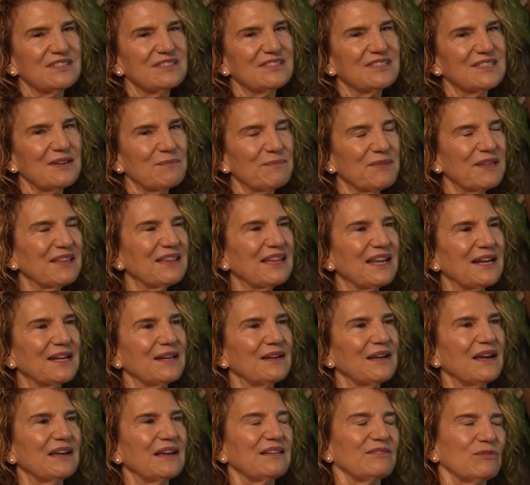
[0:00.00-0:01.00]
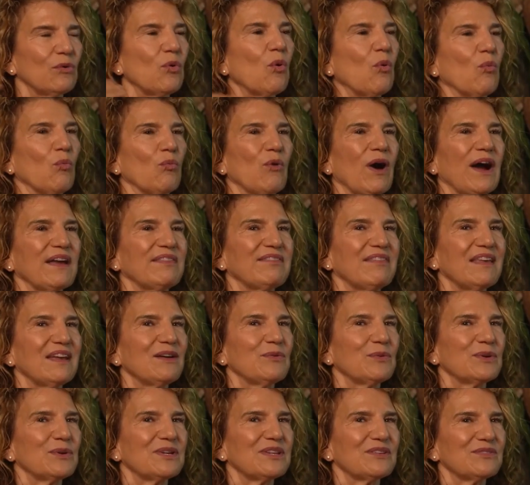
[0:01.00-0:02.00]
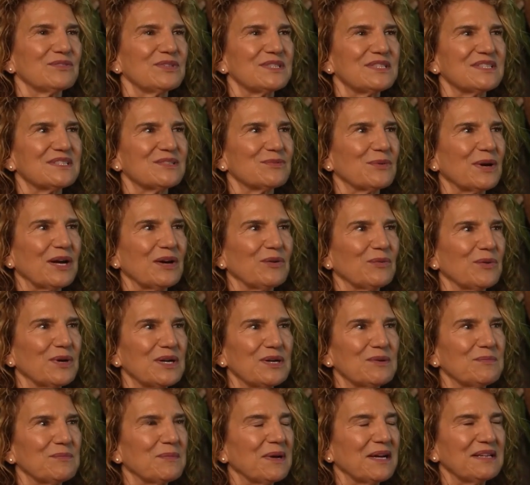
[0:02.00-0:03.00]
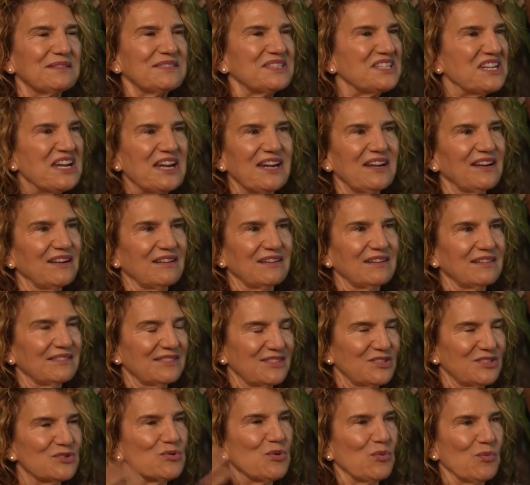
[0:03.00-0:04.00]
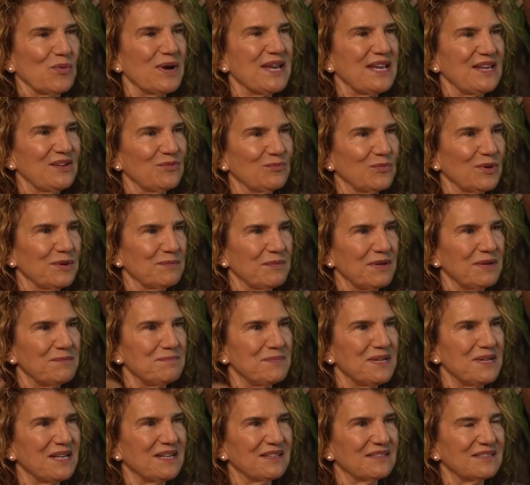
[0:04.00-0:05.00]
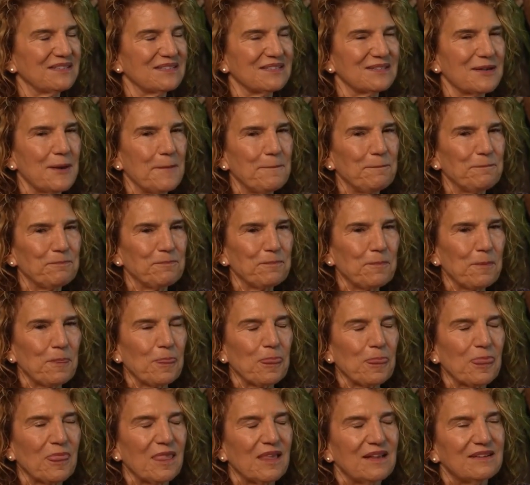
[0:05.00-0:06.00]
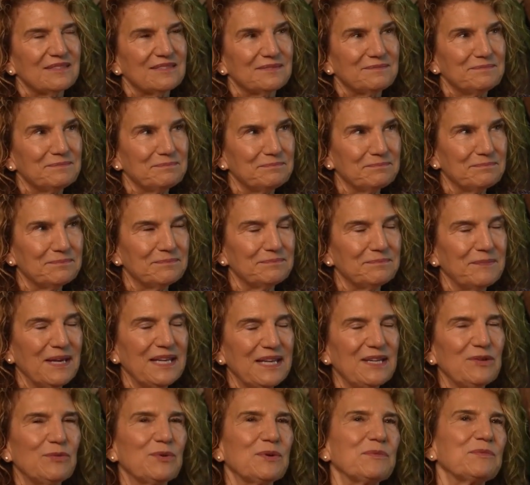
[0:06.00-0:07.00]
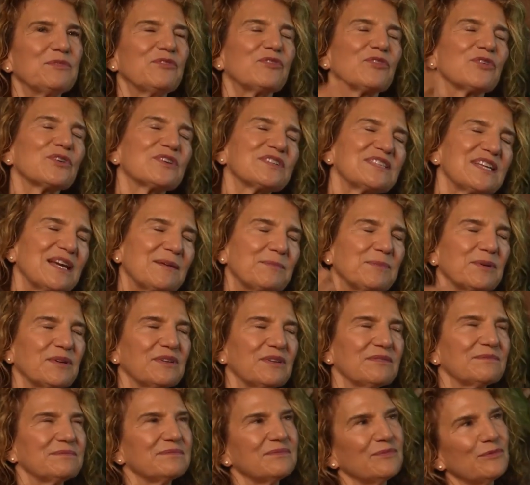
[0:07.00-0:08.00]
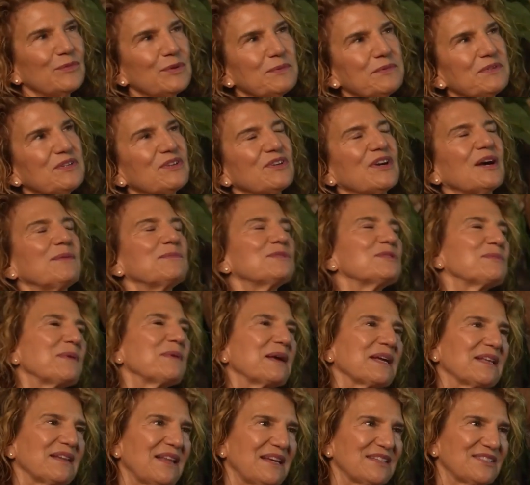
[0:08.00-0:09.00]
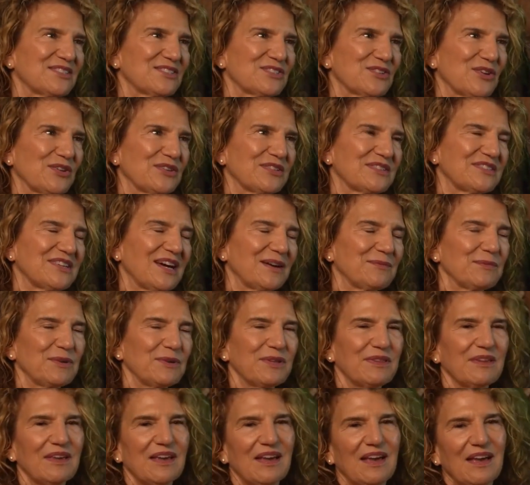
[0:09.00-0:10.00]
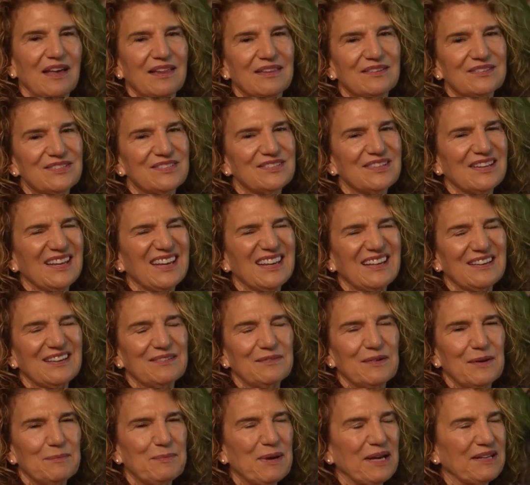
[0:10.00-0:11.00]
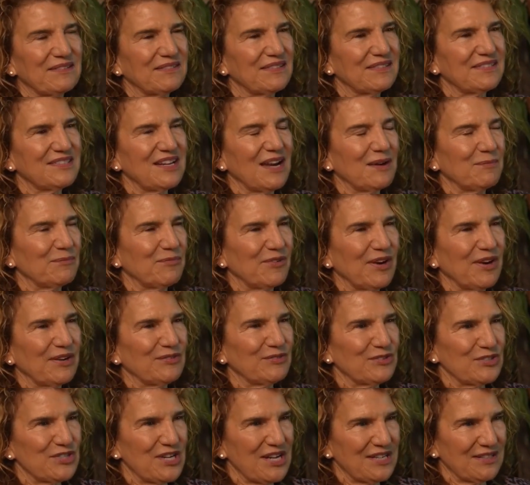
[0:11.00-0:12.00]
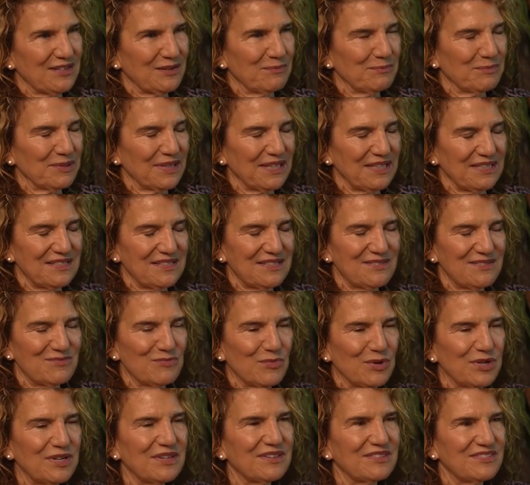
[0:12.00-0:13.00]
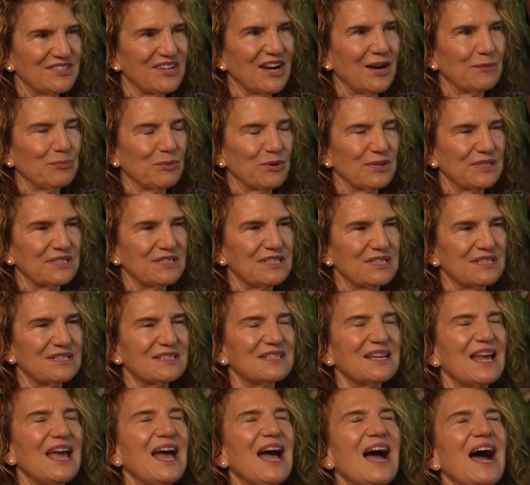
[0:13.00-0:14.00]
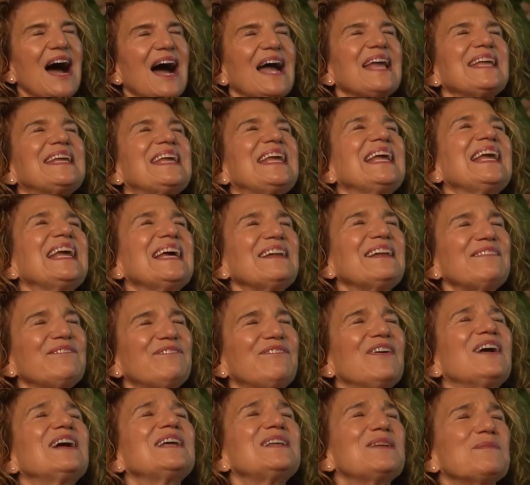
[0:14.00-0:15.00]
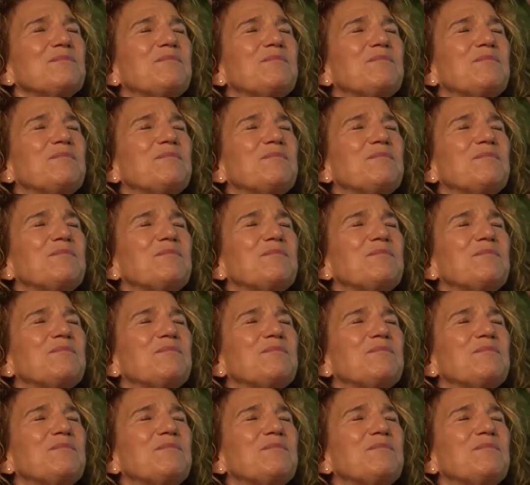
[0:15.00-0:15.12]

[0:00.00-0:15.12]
something that I think one of the reasons why I went on my tear to awaken women, because many women, for example, women who come to my classes all the time with, there's like about a top 5 or 10 complaints. And one of the top ones is, I can't find a